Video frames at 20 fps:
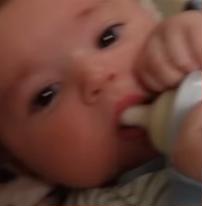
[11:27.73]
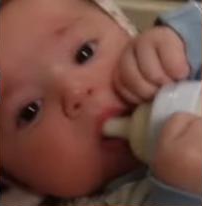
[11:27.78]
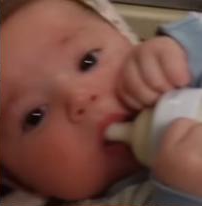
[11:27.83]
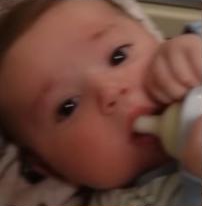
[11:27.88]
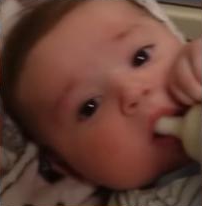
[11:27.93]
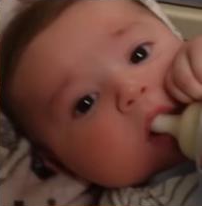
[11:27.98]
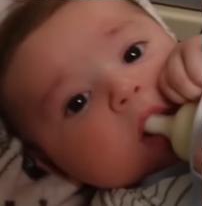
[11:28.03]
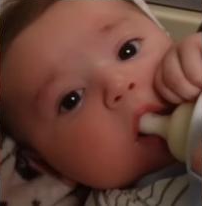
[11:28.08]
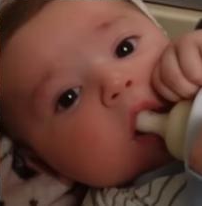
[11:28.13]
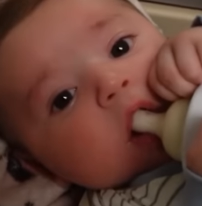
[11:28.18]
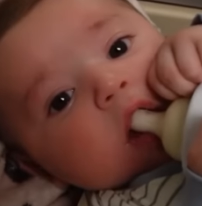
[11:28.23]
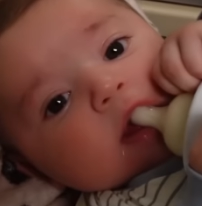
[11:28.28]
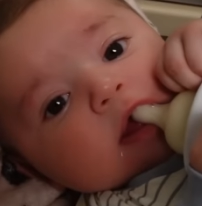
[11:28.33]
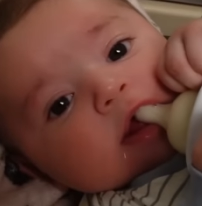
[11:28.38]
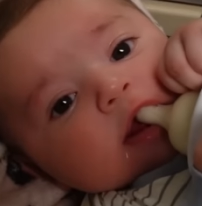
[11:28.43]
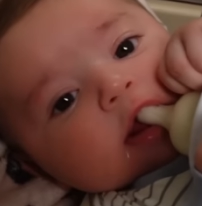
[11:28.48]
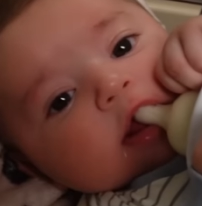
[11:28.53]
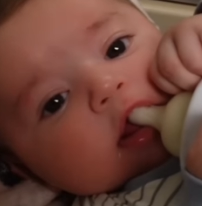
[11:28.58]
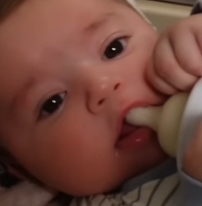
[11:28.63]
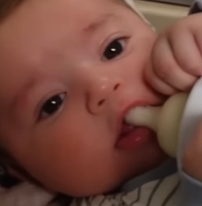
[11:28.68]
I always have
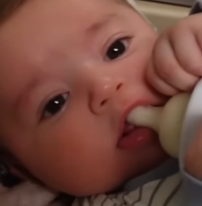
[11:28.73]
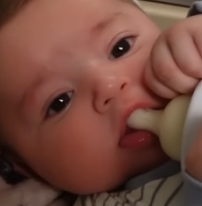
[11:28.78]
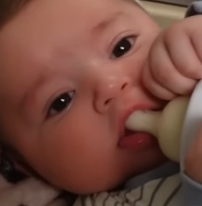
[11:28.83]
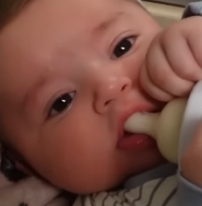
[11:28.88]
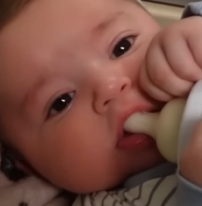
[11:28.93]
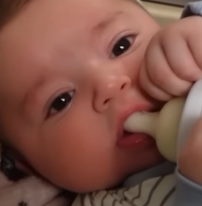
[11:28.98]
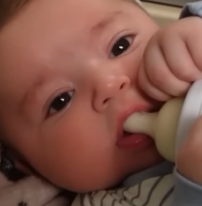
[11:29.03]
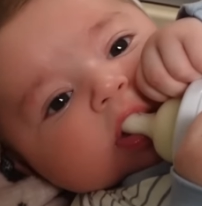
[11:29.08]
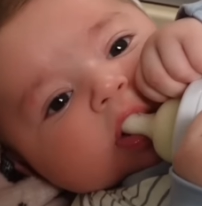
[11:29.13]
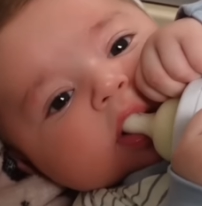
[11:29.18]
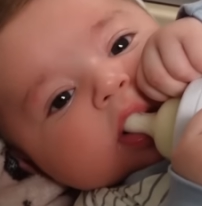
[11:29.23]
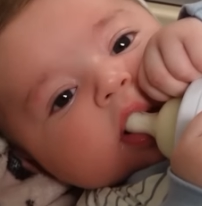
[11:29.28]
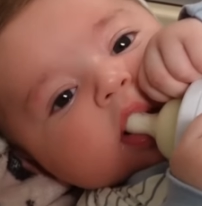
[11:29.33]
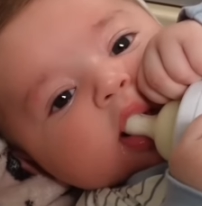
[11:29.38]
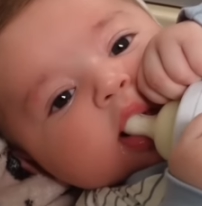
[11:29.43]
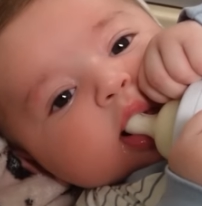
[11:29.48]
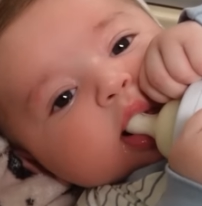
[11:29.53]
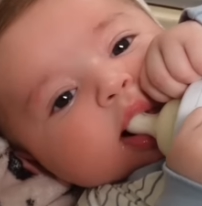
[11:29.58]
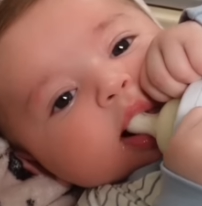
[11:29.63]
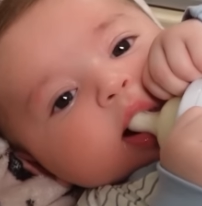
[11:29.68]
big boys.
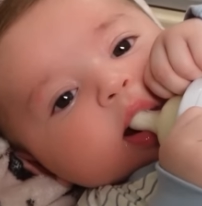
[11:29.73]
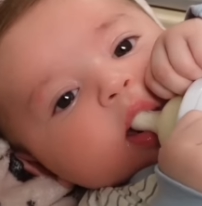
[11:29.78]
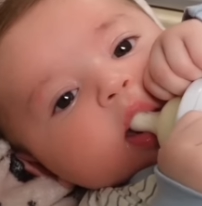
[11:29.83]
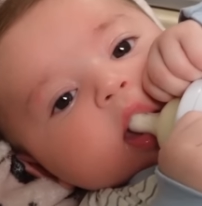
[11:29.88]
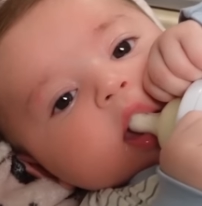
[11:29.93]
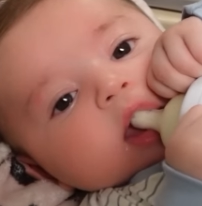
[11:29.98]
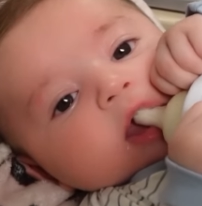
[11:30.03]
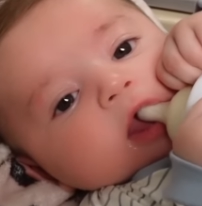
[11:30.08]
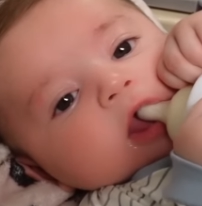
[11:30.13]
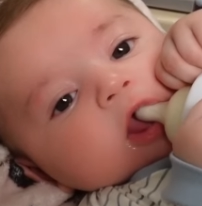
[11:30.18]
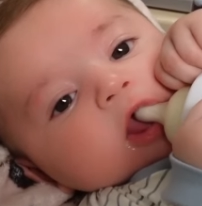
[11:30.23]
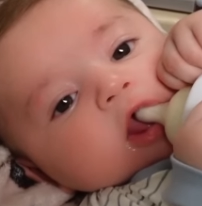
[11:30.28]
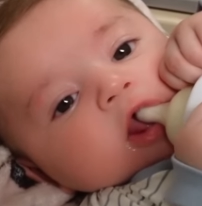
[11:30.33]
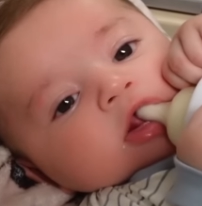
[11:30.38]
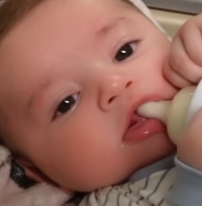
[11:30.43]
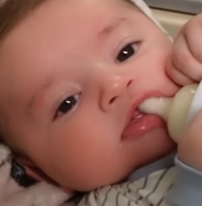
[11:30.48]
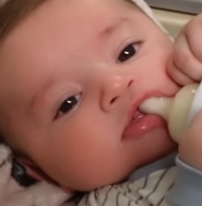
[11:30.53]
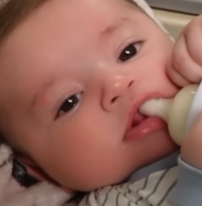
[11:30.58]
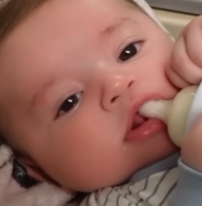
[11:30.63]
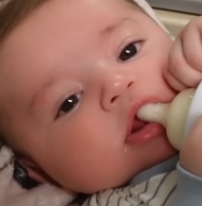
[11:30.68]

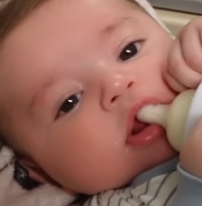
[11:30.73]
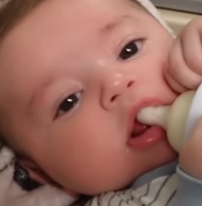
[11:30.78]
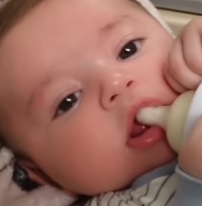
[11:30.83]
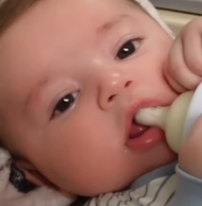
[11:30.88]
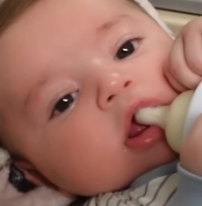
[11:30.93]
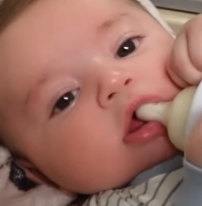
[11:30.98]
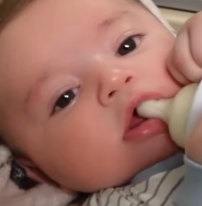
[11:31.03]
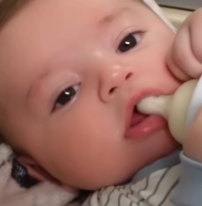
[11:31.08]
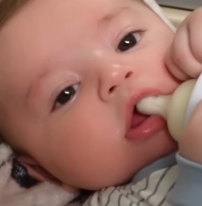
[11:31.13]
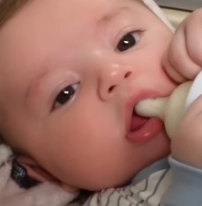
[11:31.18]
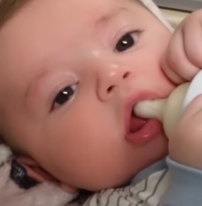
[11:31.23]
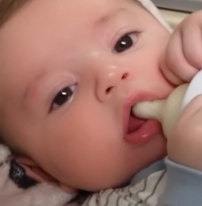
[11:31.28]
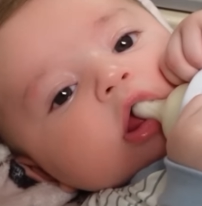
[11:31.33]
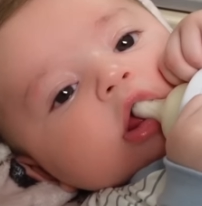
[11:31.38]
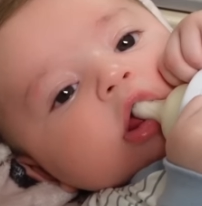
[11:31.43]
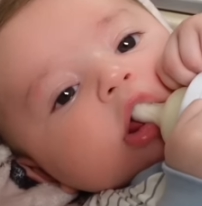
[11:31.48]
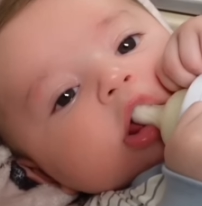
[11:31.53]
Yeah.